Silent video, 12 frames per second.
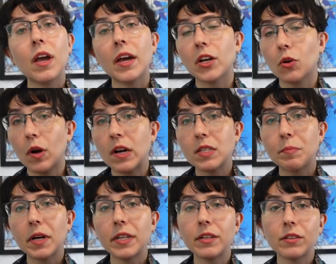and a
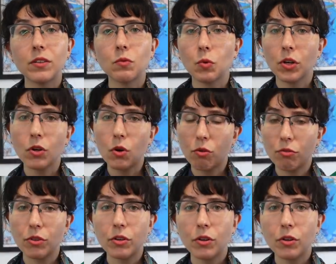crossbody didn't work over the